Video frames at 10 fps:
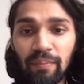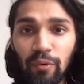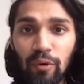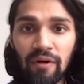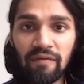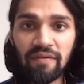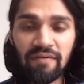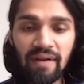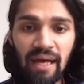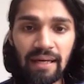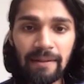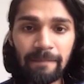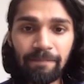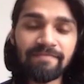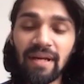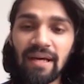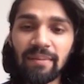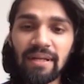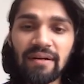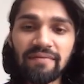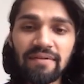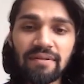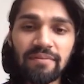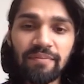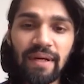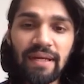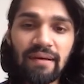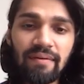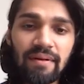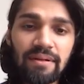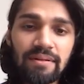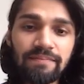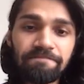pole of the flag. I mean, after breaking the